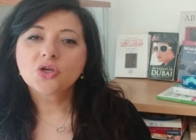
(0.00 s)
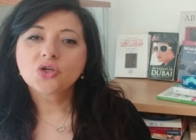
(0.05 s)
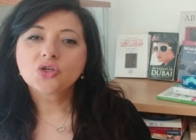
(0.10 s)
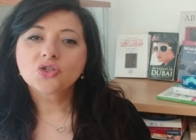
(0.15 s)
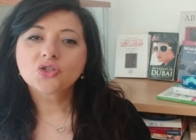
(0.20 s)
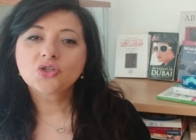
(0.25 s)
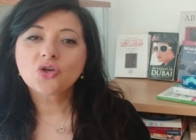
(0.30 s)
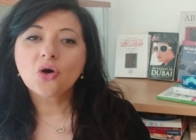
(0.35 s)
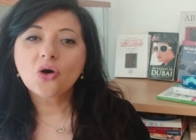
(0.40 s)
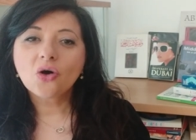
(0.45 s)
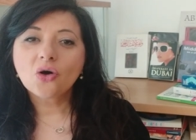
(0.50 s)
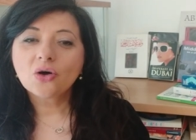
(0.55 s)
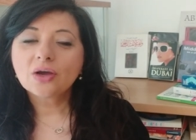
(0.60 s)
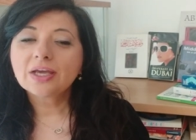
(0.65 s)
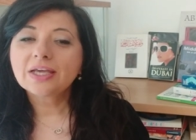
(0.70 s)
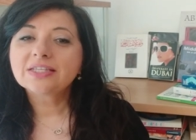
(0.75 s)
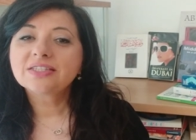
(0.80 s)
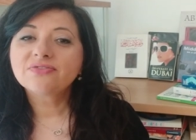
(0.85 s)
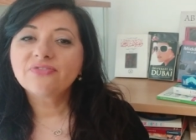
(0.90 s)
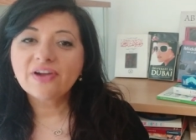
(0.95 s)
So
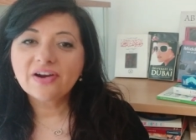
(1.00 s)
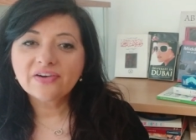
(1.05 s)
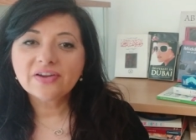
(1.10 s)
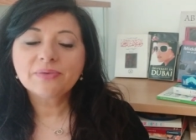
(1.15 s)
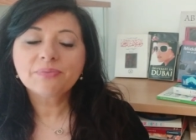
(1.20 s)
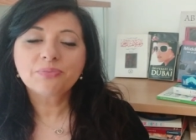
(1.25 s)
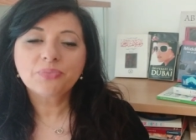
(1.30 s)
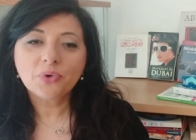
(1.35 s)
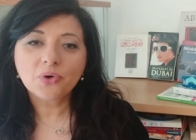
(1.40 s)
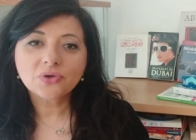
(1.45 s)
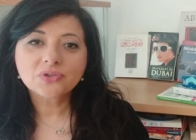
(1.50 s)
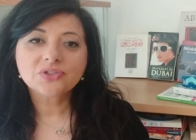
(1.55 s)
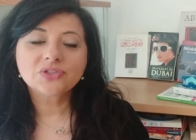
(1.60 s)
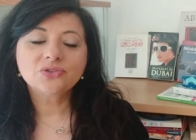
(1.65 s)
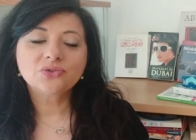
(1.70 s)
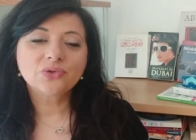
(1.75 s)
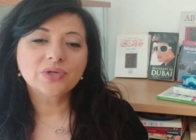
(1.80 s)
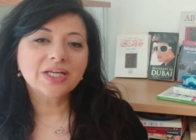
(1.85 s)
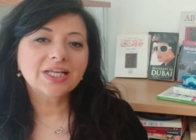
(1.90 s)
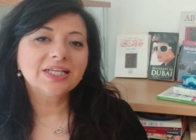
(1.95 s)
it's very
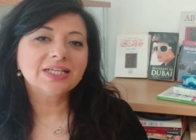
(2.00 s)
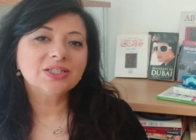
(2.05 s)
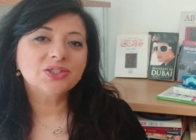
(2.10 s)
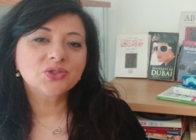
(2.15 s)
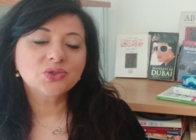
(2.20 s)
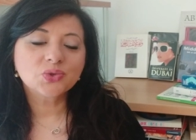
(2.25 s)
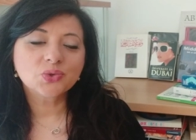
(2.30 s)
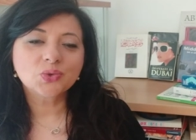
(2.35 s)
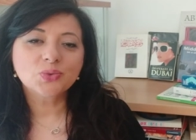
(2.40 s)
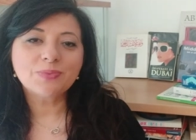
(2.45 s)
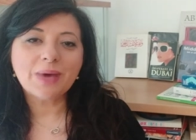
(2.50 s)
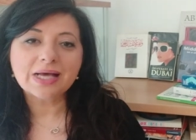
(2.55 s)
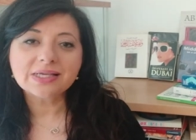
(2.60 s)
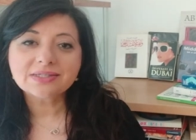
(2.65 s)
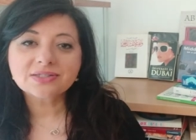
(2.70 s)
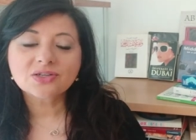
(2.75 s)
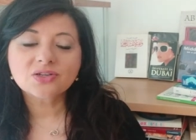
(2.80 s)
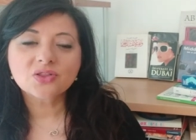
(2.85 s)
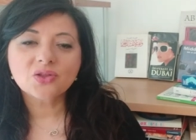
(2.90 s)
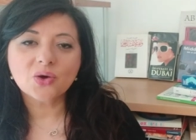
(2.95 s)
important really to
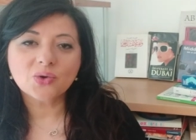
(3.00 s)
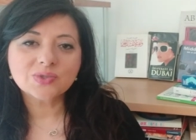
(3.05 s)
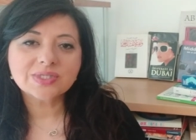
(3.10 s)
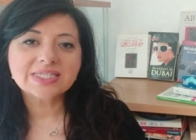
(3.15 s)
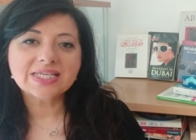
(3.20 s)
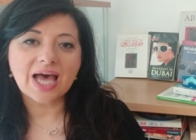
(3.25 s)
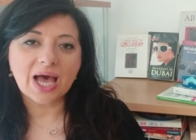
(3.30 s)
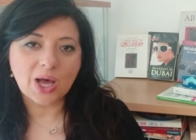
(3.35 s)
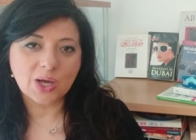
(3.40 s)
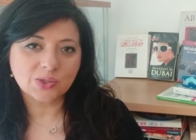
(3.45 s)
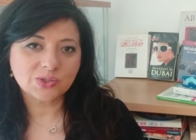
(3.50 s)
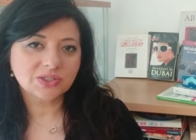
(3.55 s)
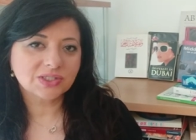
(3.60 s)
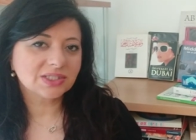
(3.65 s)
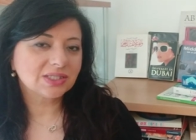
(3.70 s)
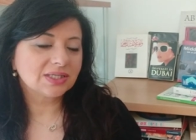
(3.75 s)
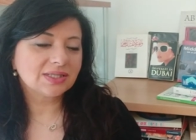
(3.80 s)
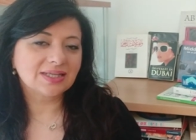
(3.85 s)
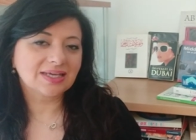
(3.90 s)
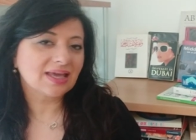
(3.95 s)
master those
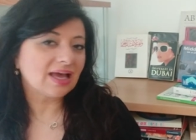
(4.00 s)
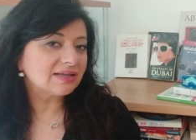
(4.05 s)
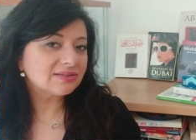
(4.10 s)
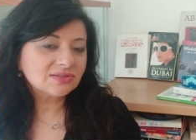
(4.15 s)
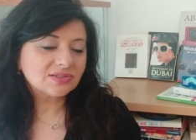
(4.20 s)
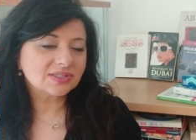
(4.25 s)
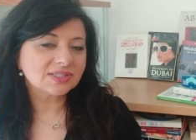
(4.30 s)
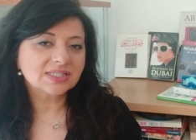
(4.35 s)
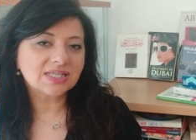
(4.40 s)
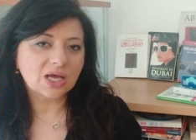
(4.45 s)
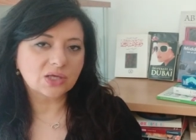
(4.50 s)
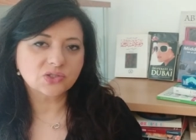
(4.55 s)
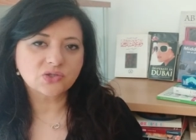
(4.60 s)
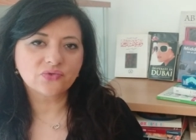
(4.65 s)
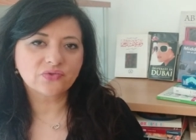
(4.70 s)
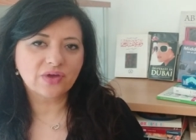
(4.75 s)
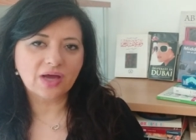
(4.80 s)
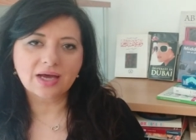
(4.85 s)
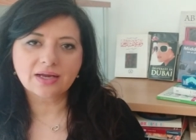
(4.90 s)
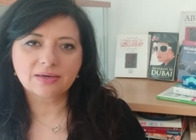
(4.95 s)
sounds, the guttural sounds
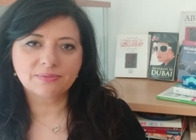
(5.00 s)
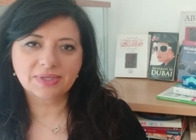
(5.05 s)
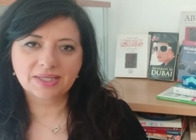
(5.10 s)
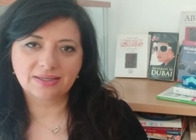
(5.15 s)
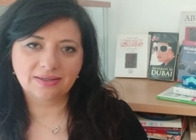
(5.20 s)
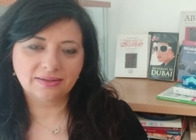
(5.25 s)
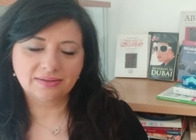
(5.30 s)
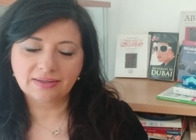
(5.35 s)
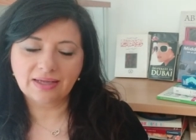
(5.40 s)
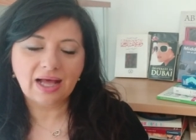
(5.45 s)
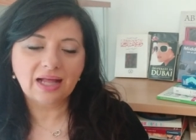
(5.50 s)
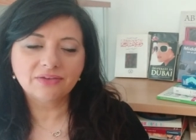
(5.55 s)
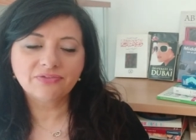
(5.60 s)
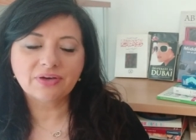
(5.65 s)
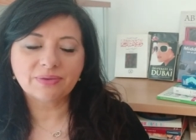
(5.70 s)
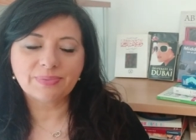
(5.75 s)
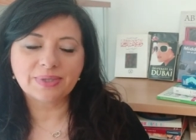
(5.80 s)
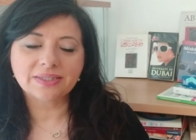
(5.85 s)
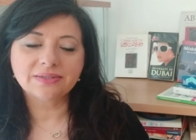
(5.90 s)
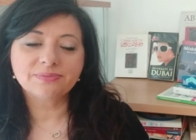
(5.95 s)
of the Arabic
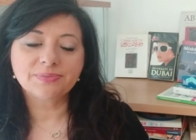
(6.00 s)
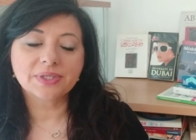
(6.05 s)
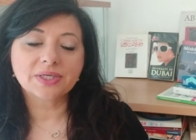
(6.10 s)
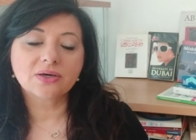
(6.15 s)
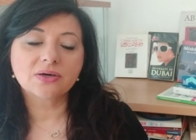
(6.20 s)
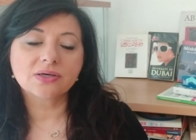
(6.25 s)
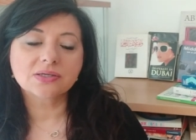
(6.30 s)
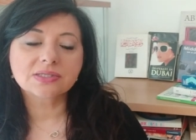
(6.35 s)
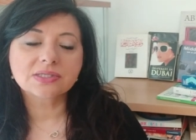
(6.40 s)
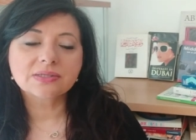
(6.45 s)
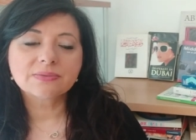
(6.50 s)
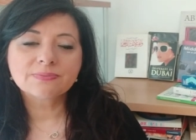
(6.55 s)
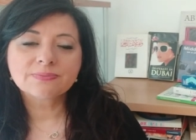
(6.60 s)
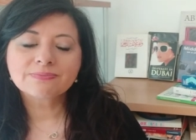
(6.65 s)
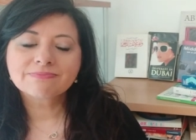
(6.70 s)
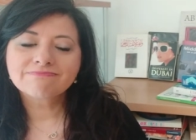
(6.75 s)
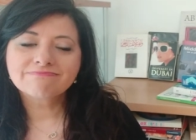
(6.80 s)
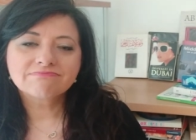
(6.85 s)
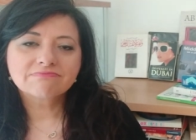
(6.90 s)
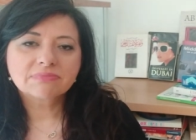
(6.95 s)
alphabet, because
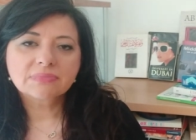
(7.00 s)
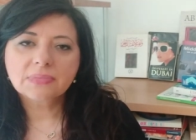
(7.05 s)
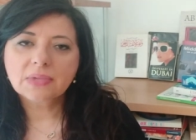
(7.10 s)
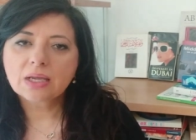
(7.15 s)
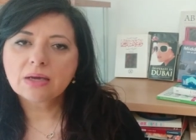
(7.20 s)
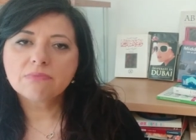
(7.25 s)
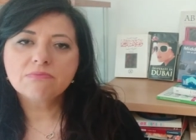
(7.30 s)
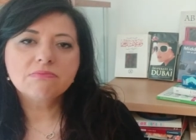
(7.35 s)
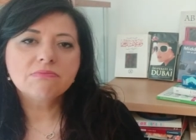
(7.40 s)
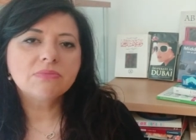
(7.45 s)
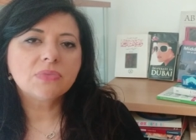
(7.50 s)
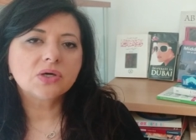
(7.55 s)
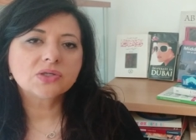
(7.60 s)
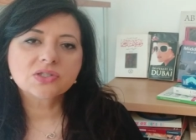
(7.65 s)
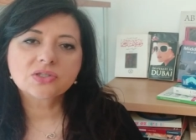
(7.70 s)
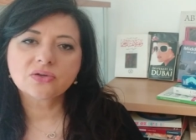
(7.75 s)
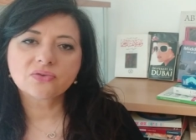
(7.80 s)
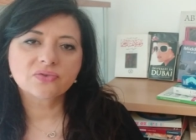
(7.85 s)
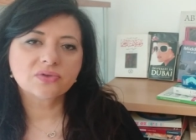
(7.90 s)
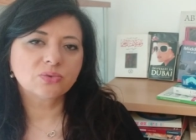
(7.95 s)

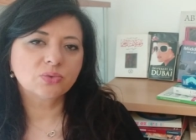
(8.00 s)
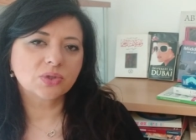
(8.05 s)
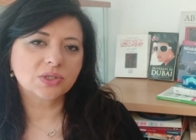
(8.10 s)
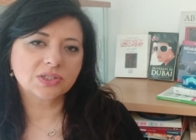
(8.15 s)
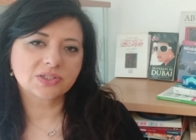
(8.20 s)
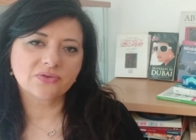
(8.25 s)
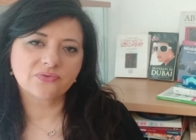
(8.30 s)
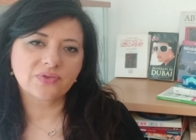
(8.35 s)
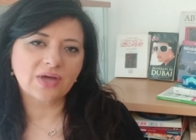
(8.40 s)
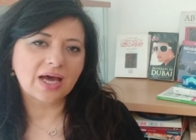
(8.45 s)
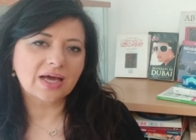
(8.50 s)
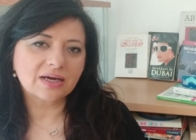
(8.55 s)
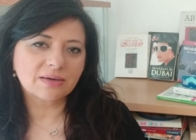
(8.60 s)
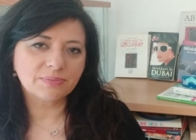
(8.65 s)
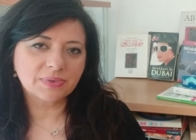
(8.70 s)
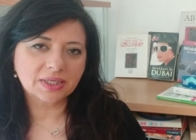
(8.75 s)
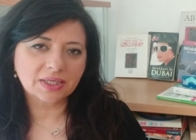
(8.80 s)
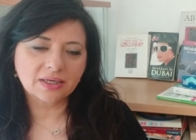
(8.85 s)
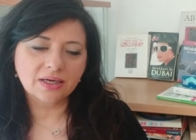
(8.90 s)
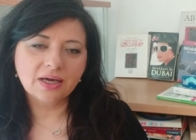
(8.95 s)
most of the words of the
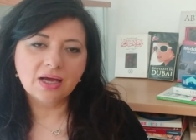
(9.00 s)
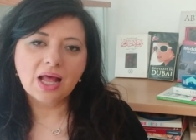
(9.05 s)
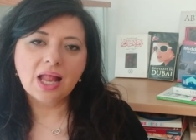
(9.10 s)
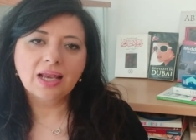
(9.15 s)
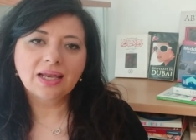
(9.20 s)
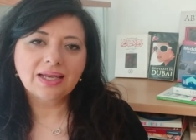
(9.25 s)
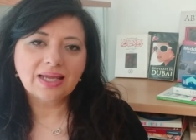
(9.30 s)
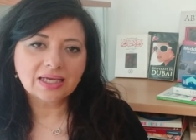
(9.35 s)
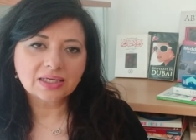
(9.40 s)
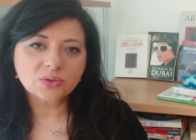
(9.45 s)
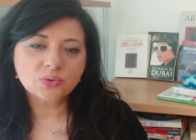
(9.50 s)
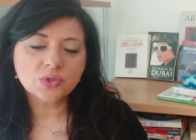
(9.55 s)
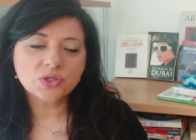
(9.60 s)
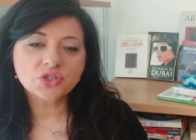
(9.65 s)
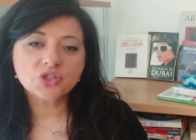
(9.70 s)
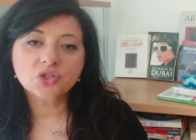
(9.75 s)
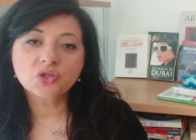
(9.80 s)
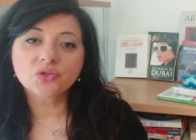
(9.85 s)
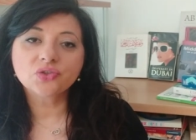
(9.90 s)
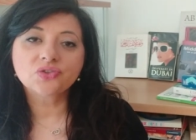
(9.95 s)
Arabic
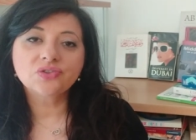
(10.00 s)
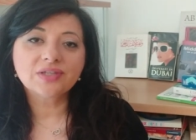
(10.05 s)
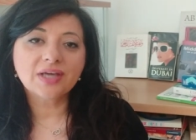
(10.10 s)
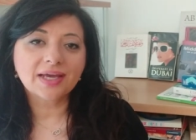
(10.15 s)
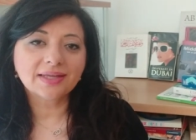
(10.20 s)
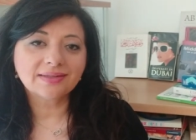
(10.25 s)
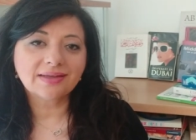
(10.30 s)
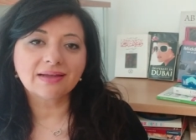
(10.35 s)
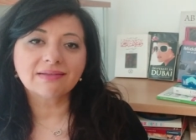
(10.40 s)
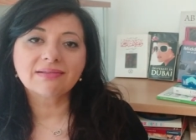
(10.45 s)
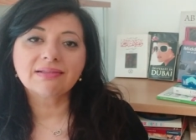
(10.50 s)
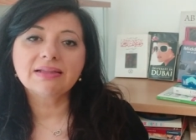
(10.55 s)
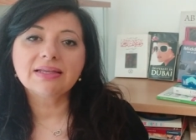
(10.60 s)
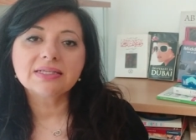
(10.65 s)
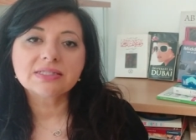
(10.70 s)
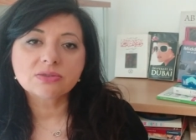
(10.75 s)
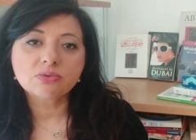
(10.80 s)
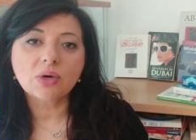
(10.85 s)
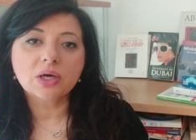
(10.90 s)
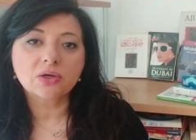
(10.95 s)
language contain at
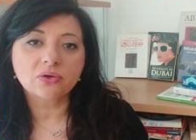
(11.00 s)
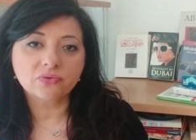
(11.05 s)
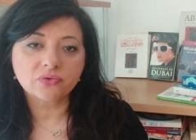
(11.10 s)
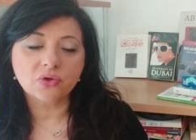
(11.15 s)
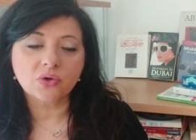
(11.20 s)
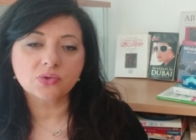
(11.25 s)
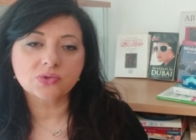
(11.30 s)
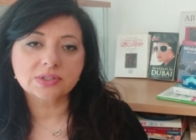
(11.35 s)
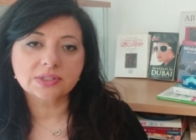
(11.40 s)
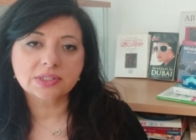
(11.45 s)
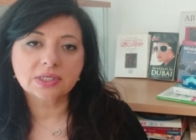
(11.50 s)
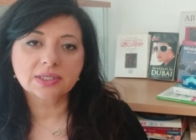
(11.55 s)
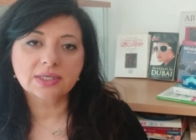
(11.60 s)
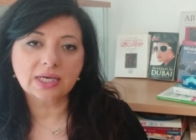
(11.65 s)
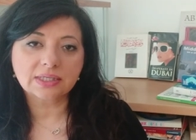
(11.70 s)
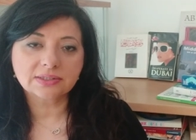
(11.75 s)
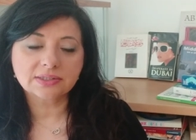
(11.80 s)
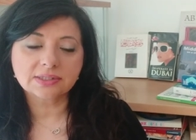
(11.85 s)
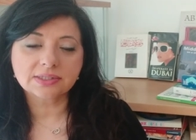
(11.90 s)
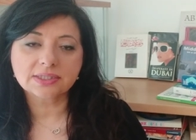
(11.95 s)
least one of those
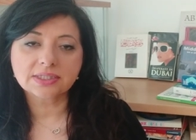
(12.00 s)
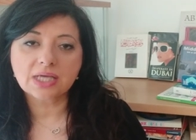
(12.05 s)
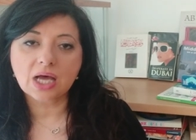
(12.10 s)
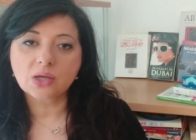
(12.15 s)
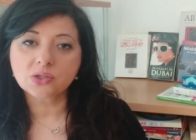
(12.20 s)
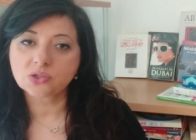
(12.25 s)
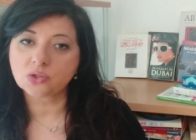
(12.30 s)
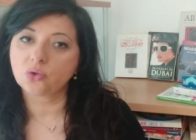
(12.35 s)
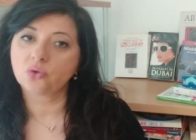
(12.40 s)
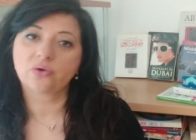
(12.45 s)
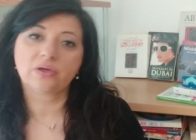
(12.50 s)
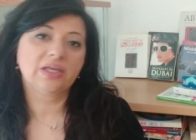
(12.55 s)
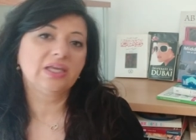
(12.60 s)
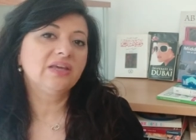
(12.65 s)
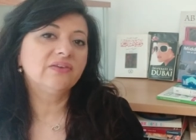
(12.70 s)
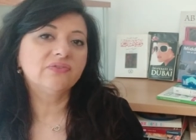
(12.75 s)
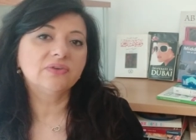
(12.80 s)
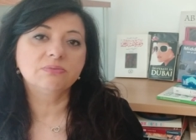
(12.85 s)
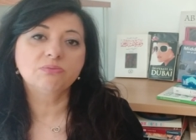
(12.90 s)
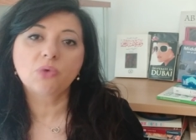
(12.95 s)
guttural sounds, or
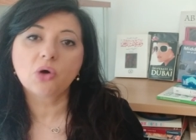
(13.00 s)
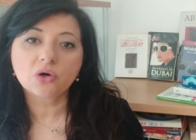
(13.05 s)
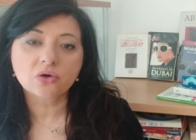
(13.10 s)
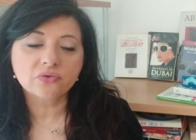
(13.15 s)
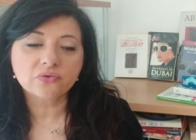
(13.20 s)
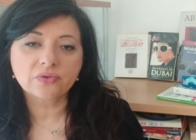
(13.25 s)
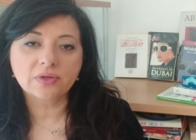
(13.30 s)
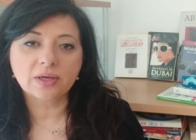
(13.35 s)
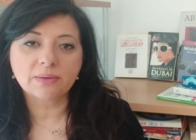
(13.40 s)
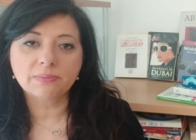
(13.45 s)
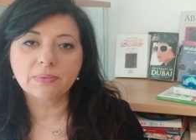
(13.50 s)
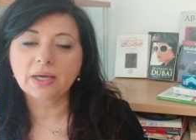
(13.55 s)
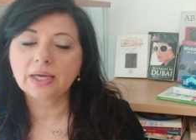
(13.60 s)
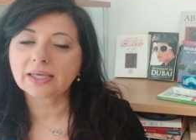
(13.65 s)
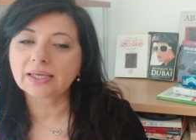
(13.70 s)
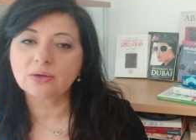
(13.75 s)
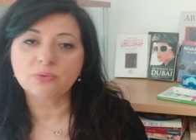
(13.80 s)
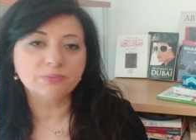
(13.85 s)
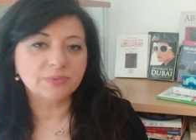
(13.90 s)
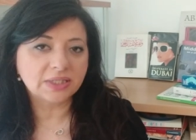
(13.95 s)
even more of them, a
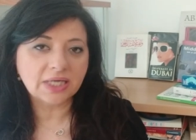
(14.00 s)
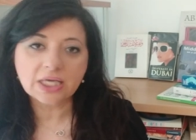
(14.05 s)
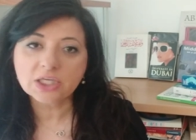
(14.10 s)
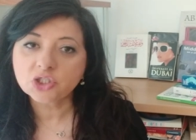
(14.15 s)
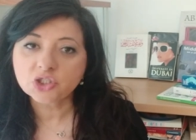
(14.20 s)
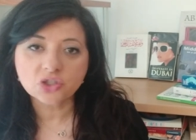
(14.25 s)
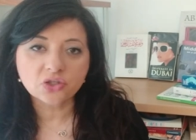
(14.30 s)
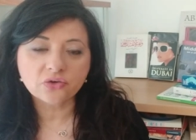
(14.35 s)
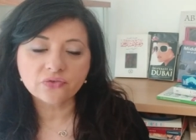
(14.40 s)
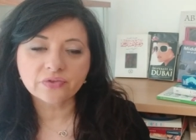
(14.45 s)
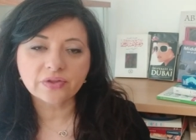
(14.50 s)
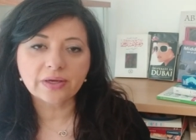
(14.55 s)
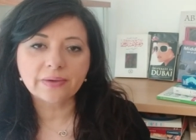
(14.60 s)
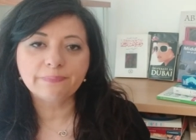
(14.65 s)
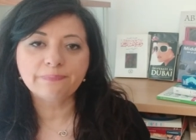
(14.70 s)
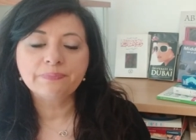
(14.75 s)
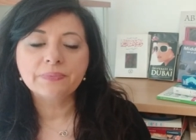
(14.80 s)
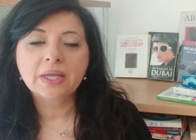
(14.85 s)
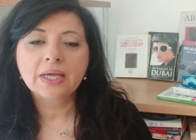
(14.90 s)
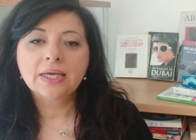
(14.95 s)
combination of
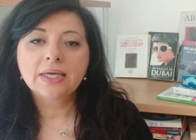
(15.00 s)
them.